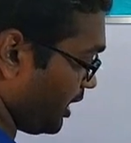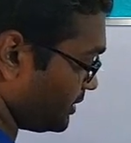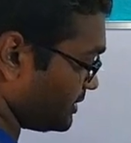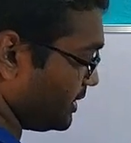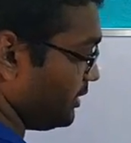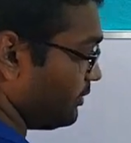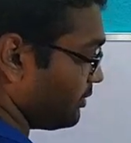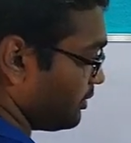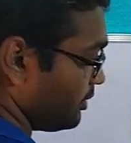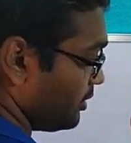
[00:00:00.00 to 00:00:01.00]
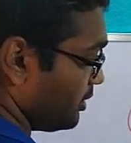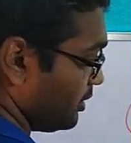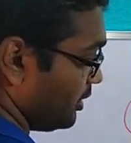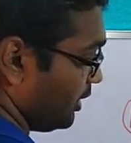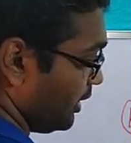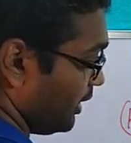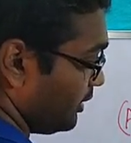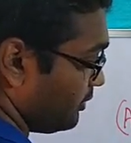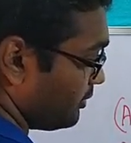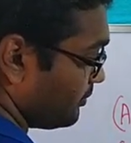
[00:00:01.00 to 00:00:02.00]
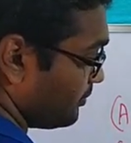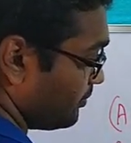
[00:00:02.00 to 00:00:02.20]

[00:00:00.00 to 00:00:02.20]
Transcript: and C, A,